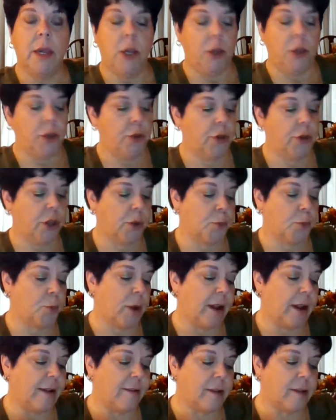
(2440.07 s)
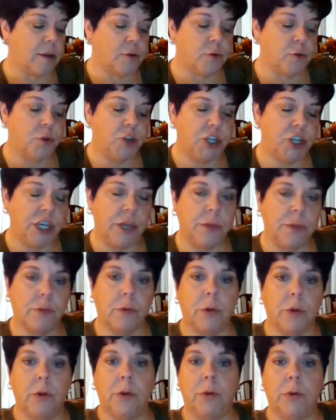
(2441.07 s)
You can raise energy
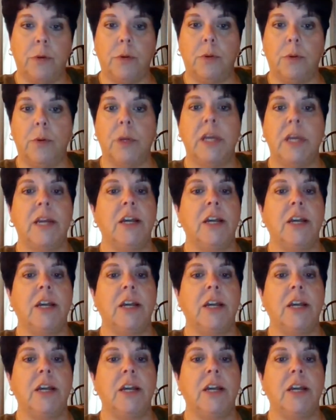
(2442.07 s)
through